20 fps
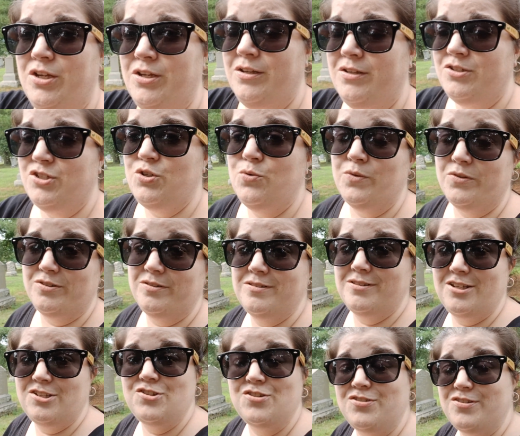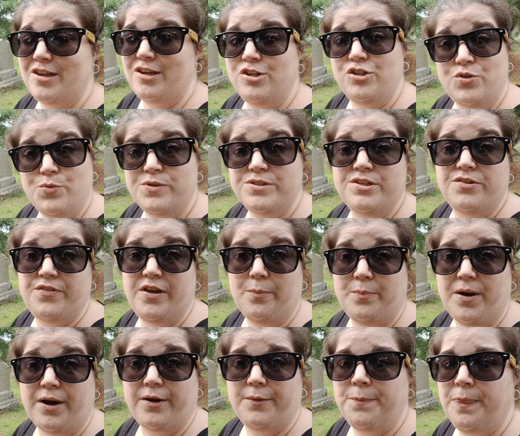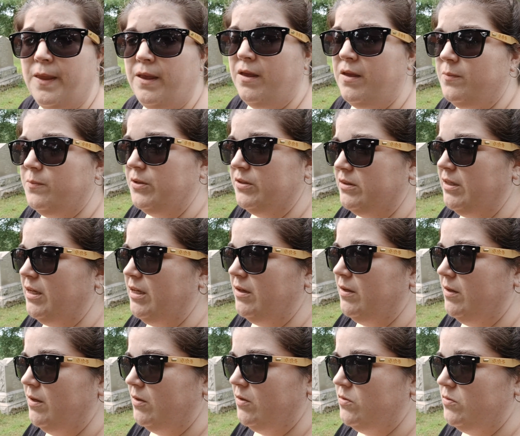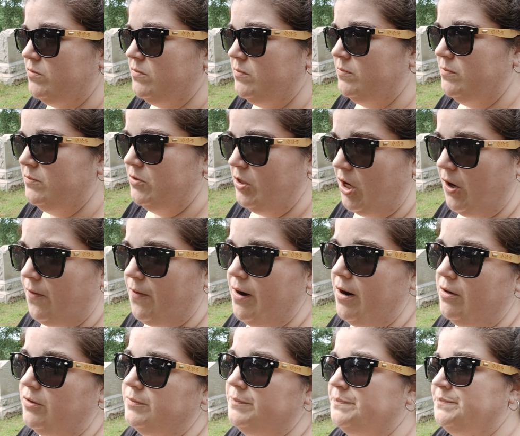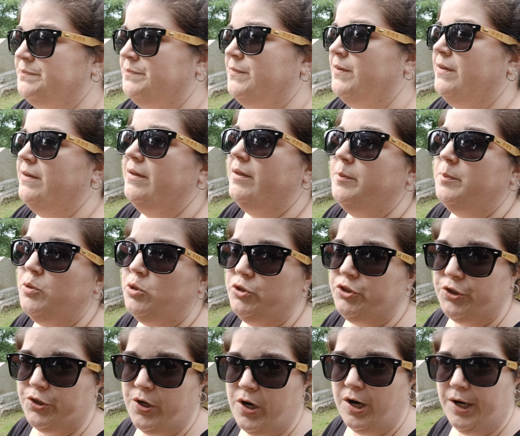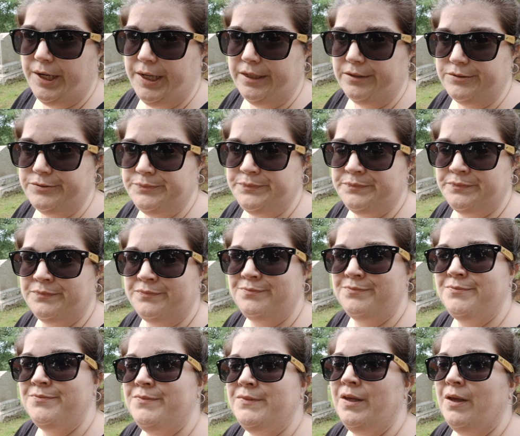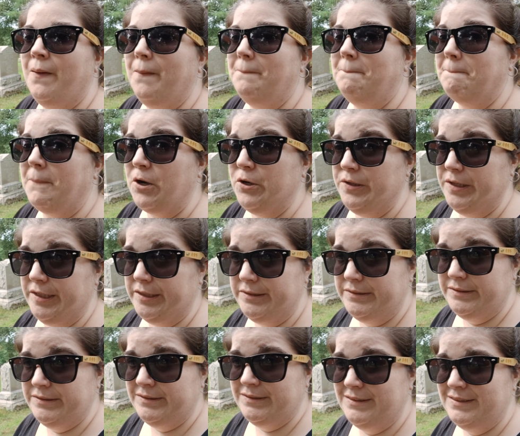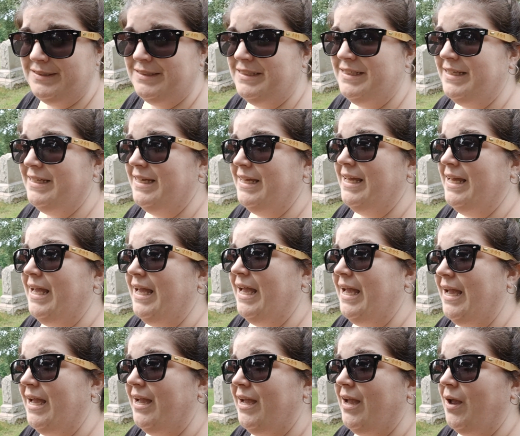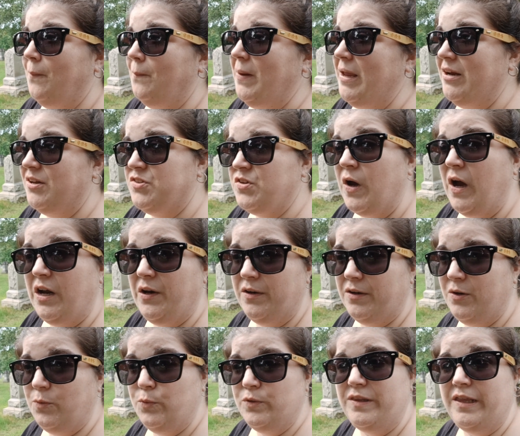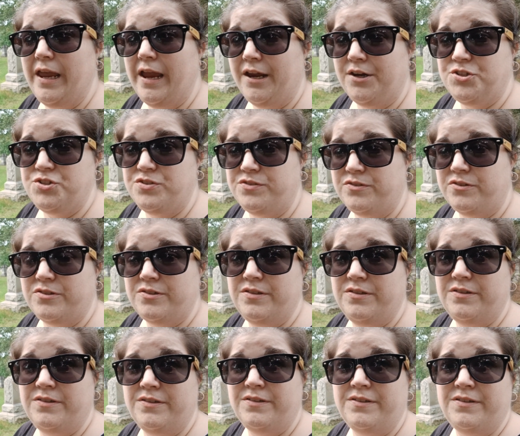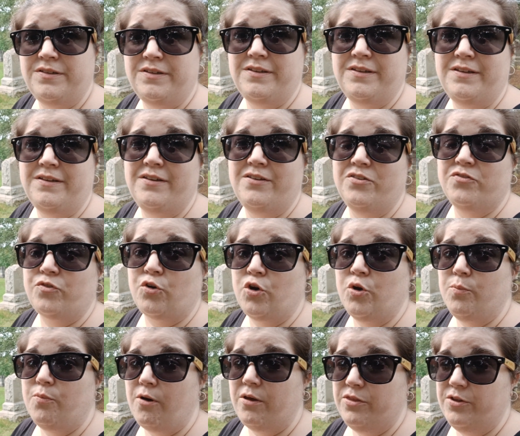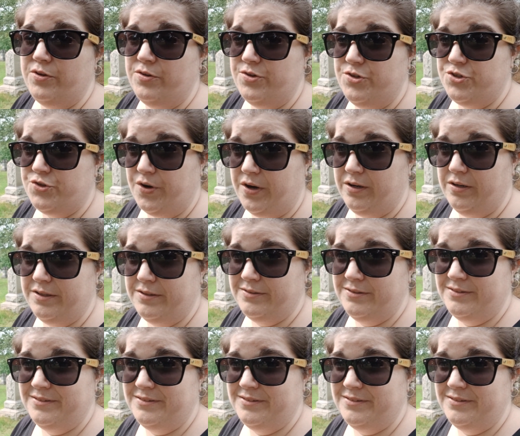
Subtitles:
she wasn't, let's just say, she wasn't a vampire. But they dug her out, pulled her heart out, burned it, made a tonic with the ashes for her brother to drink.